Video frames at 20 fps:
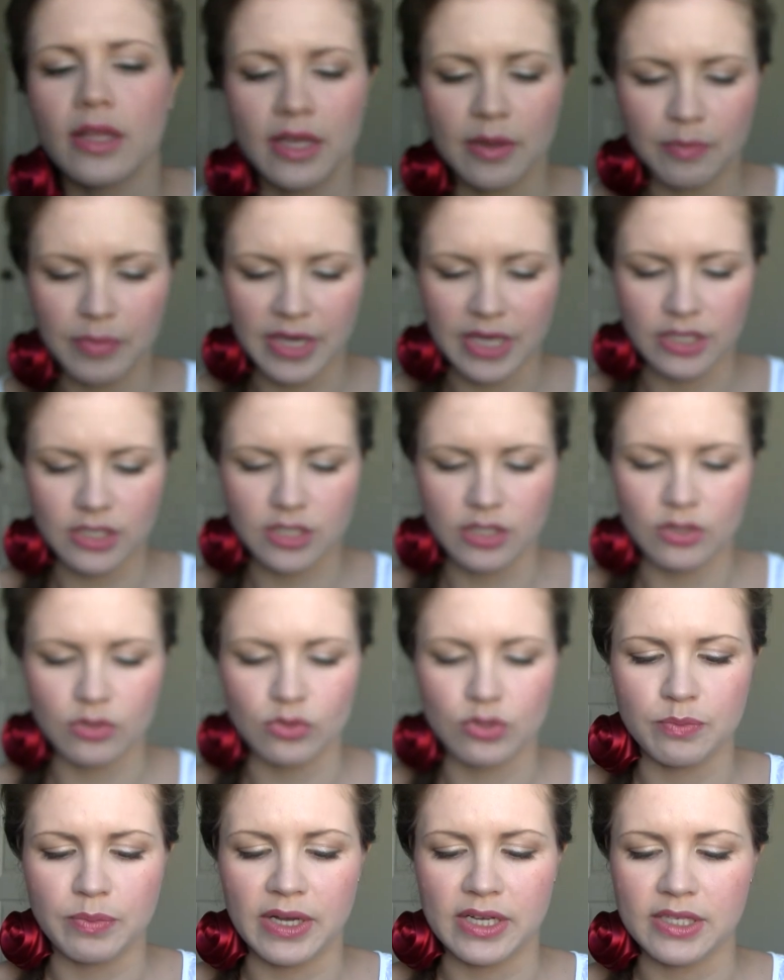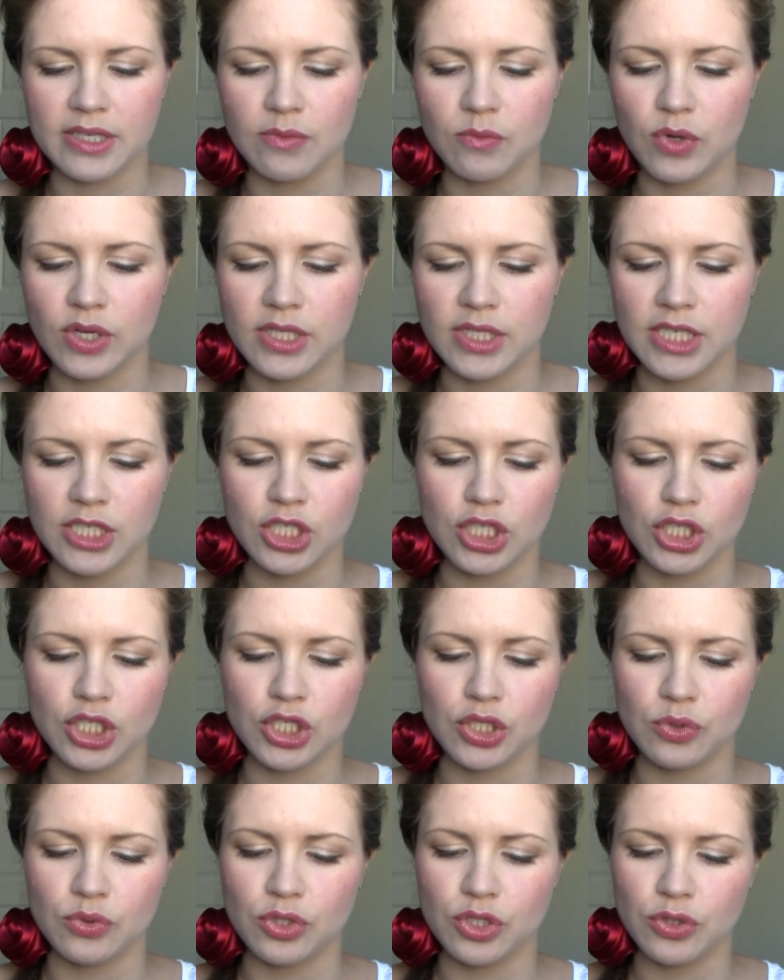compared to those buxom ones I just
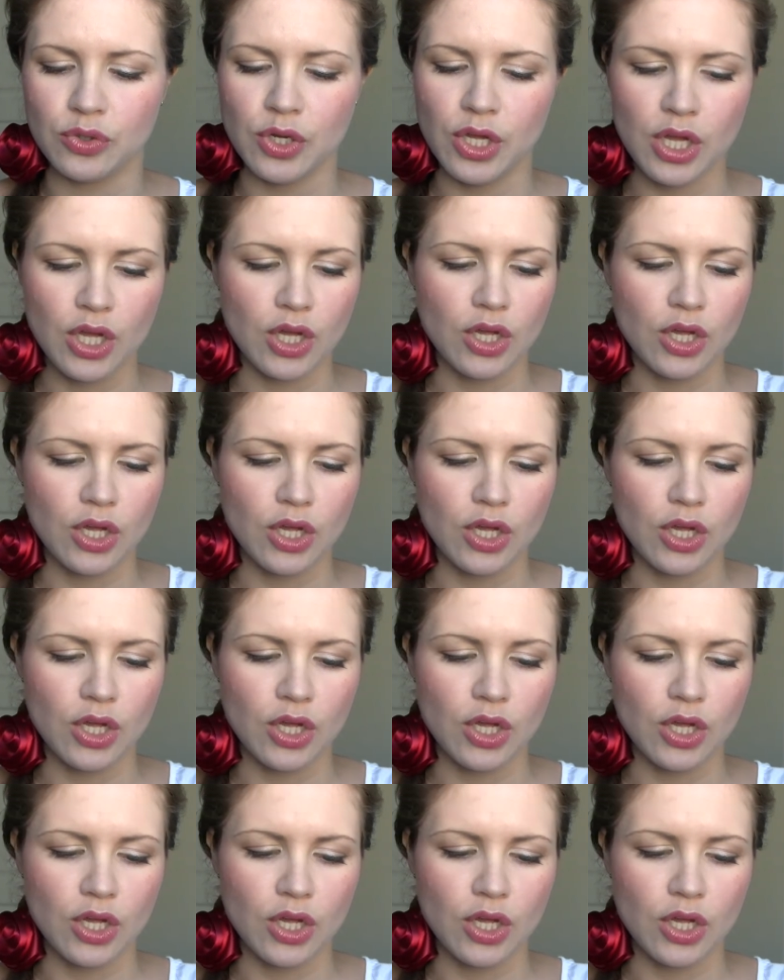showed you.